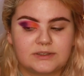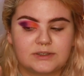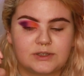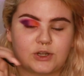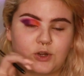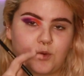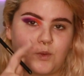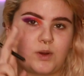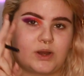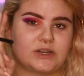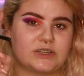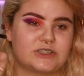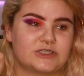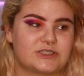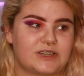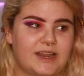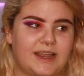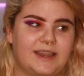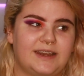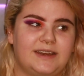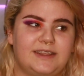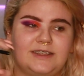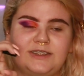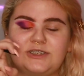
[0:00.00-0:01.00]
or
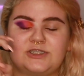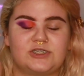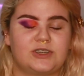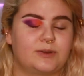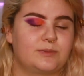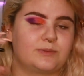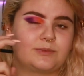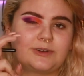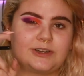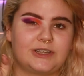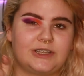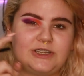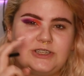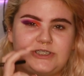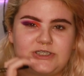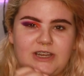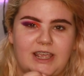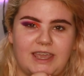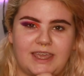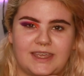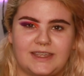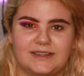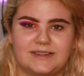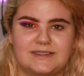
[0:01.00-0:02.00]
shiny shimmery
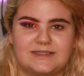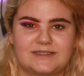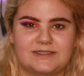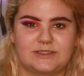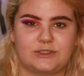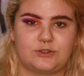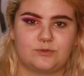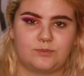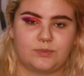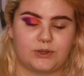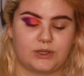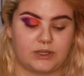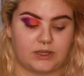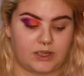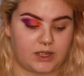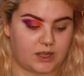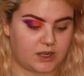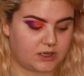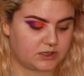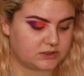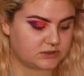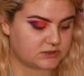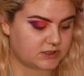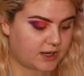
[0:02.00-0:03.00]
shades to put
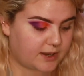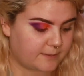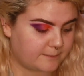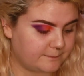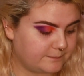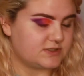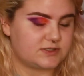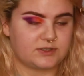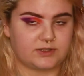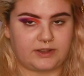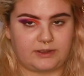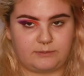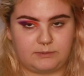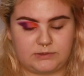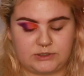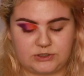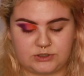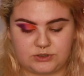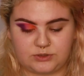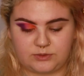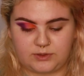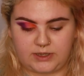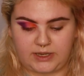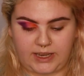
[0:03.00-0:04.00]
on top. So let me
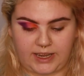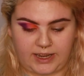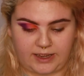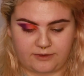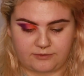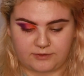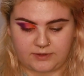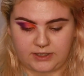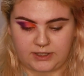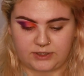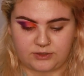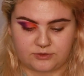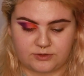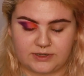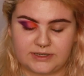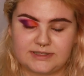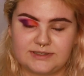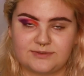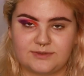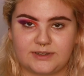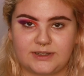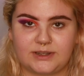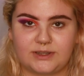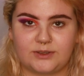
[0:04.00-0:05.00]
do a half cut
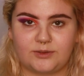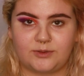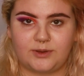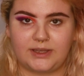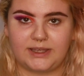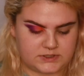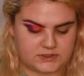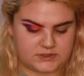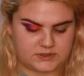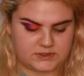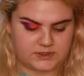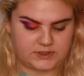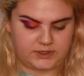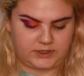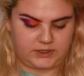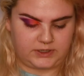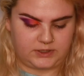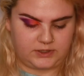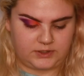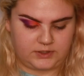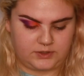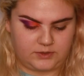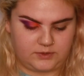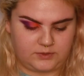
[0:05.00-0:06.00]
crease really quick. Just gonna
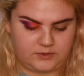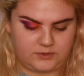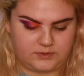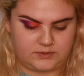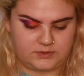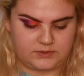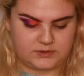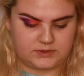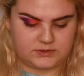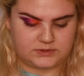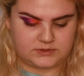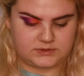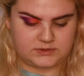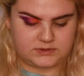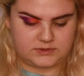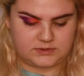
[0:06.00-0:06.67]
use